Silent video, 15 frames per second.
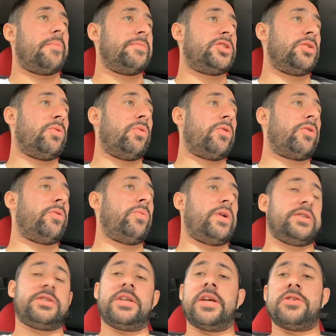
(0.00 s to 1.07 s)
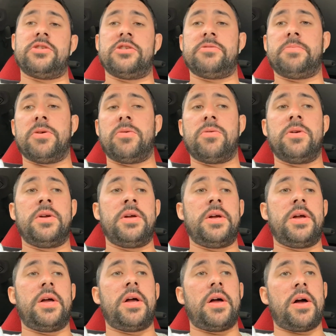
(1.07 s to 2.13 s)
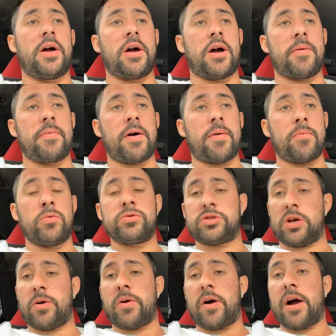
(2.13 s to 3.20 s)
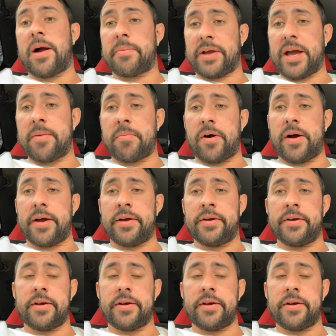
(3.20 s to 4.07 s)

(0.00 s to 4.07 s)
torque once the engine's built. I'm getting my